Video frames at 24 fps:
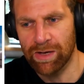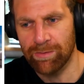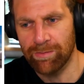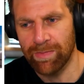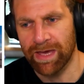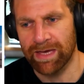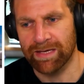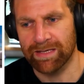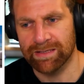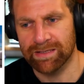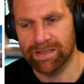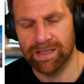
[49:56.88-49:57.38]

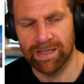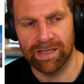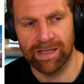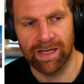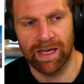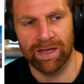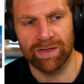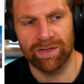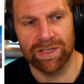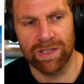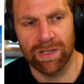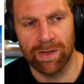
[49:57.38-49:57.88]
mass in the
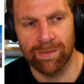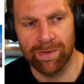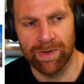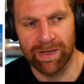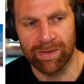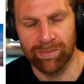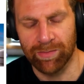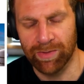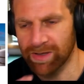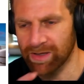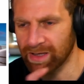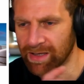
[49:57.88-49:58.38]
intro a
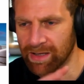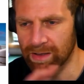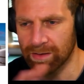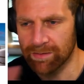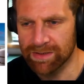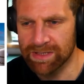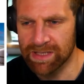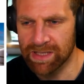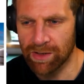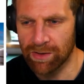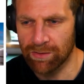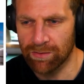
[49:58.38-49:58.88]
bit, but then there
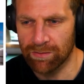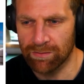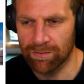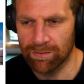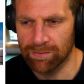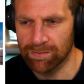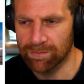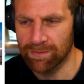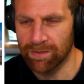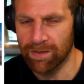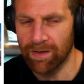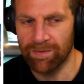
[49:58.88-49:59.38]
was no,
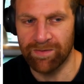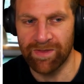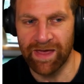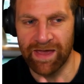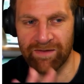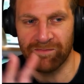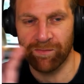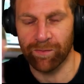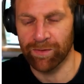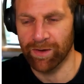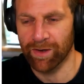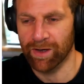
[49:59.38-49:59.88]

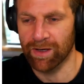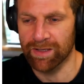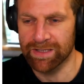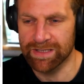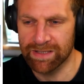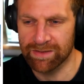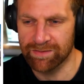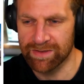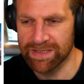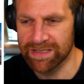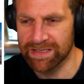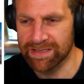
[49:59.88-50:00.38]
therefore the
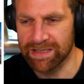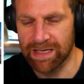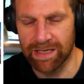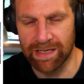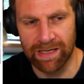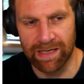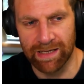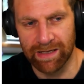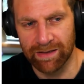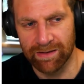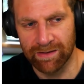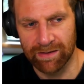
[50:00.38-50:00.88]
consequences
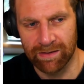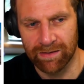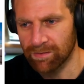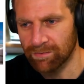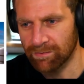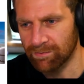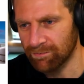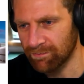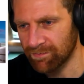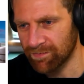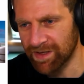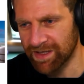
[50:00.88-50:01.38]
are
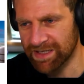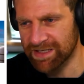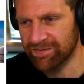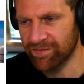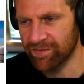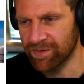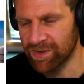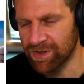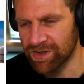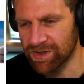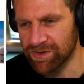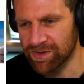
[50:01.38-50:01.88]
this for
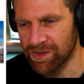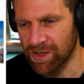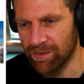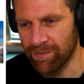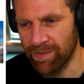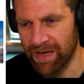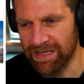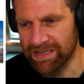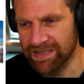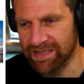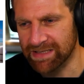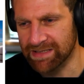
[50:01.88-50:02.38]
neutrino
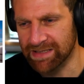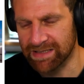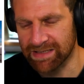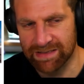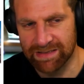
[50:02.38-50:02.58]
mass. Is it